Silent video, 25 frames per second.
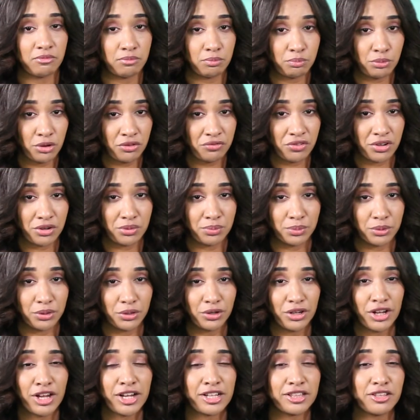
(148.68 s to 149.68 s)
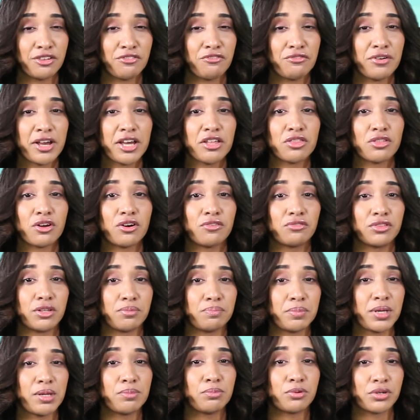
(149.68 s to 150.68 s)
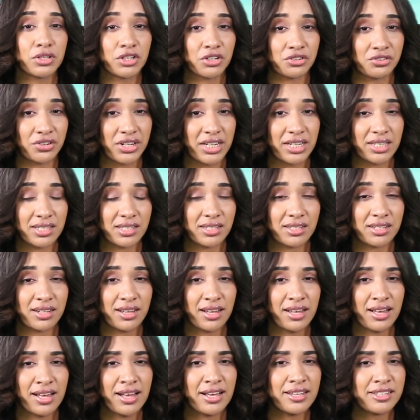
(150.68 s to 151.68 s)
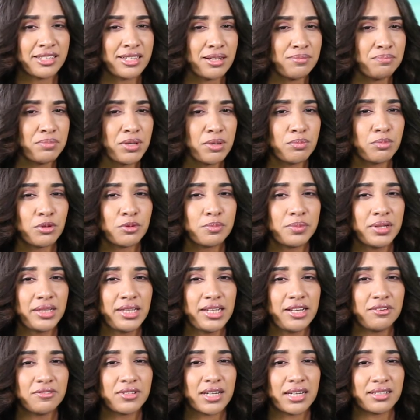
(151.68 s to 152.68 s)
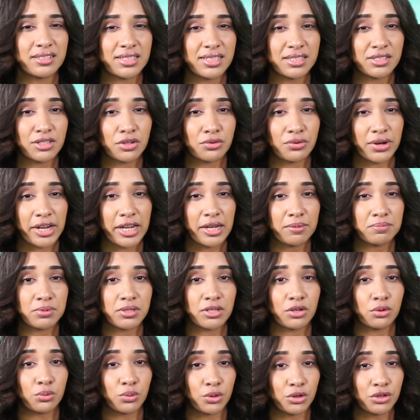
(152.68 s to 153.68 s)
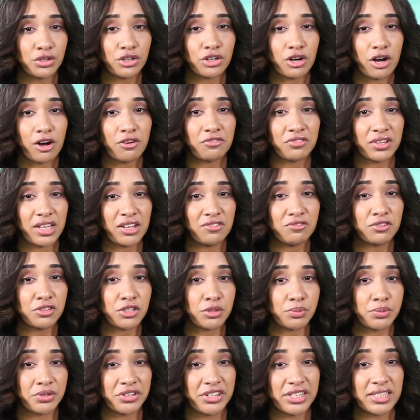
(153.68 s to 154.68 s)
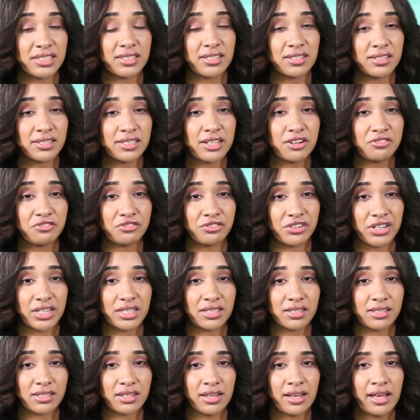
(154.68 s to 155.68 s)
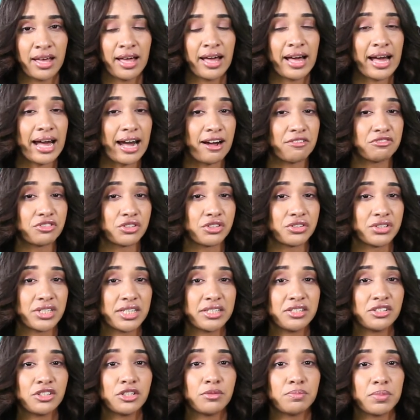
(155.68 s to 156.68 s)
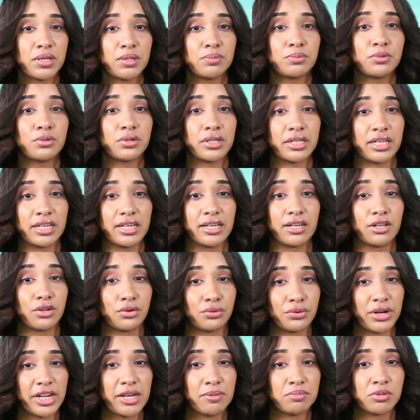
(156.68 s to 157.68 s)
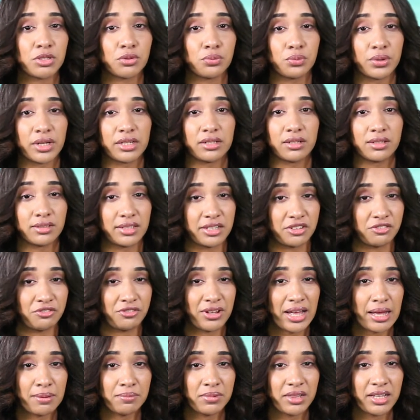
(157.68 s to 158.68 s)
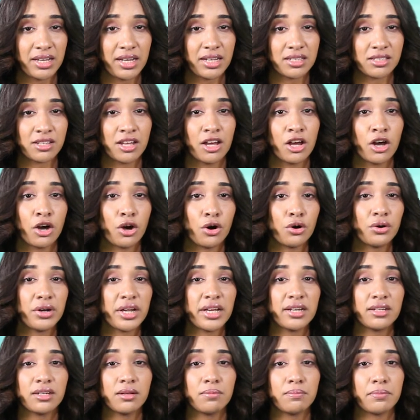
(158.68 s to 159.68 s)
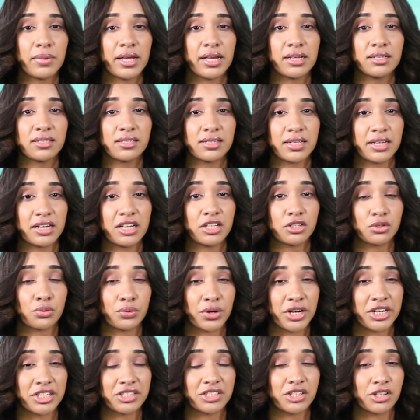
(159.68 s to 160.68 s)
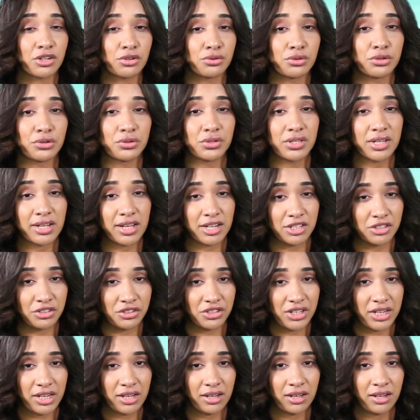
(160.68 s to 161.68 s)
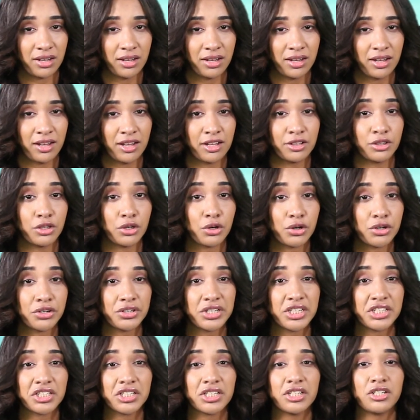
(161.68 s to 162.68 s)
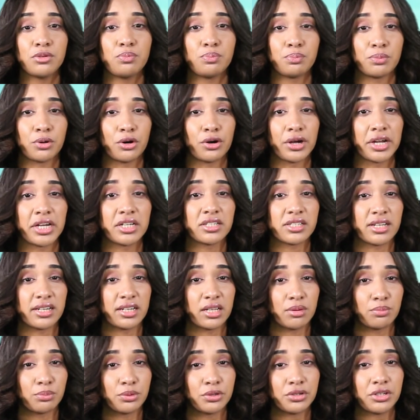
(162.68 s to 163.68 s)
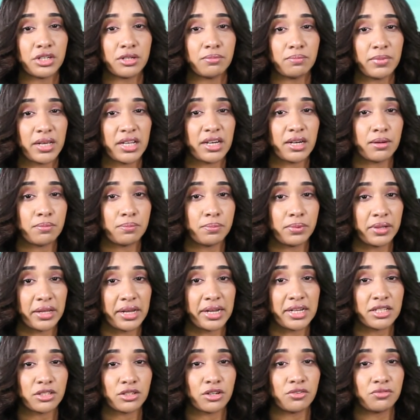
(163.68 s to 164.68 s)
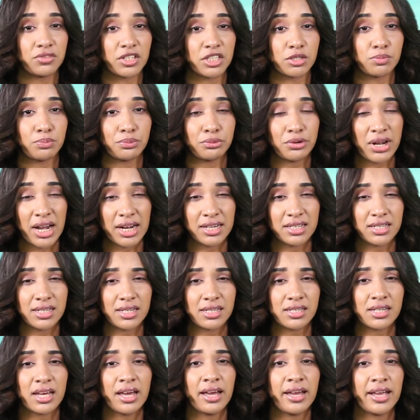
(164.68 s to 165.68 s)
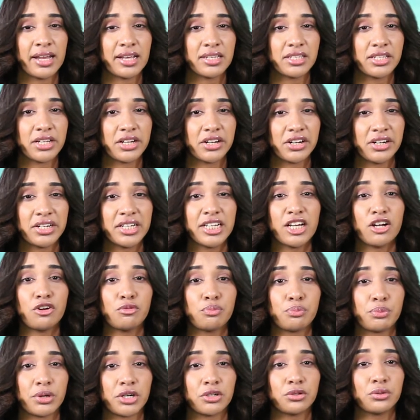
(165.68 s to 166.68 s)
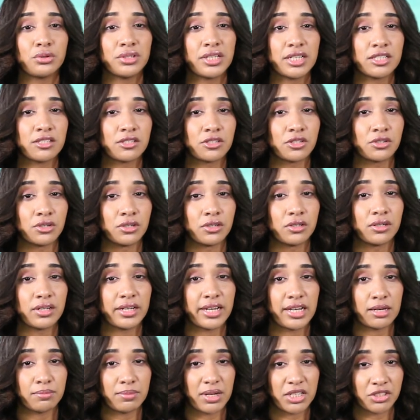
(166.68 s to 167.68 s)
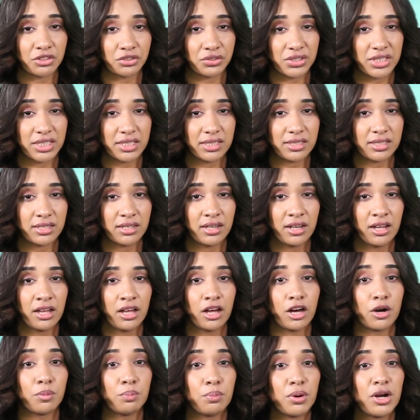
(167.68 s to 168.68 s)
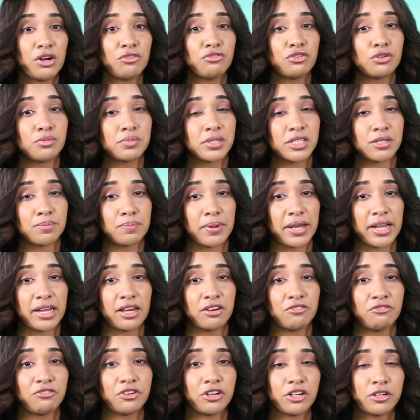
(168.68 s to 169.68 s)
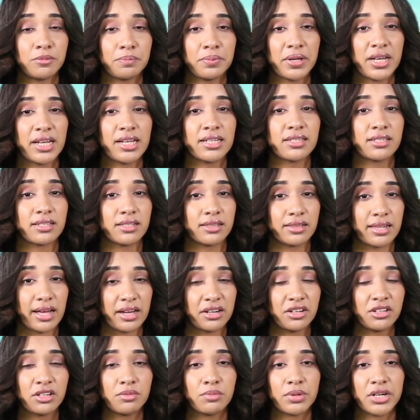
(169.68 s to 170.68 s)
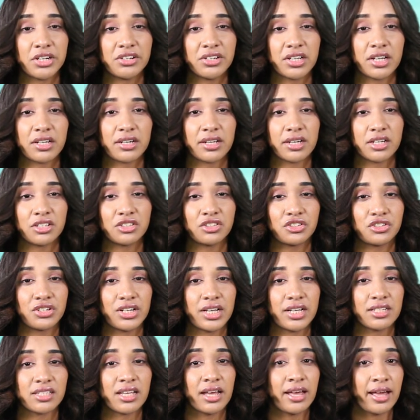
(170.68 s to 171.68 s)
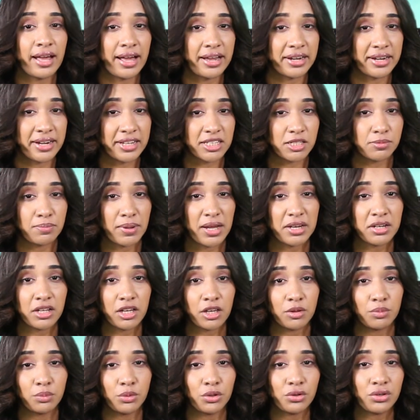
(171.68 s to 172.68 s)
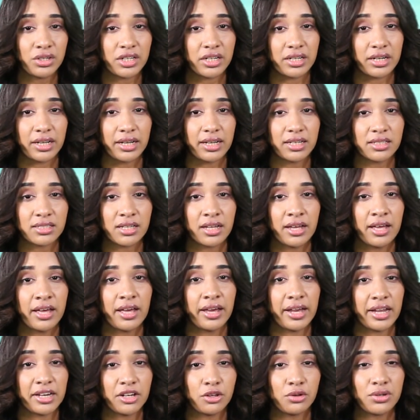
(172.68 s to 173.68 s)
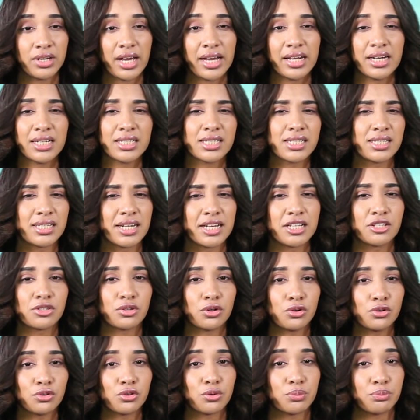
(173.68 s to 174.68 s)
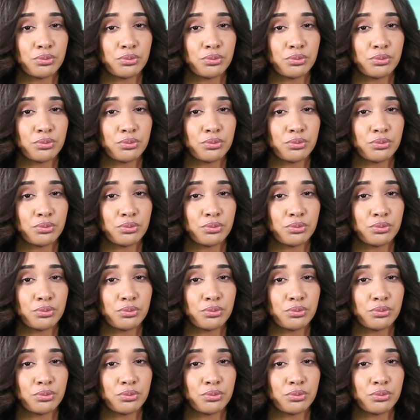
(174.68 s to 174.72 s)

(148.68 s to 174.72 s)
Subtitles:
profitable. The faith of the people increased. Some people believe that these grapes ward off evil spirits and sufferings. After dinner, people eat grapes with their families or in the main city squares across the country. The origin point and important meeting place of this practice is the area of Puerto del Sol in Madrid. Apart from Spain, Philippines, Latin American countries, and Hispanic communities, in the United States also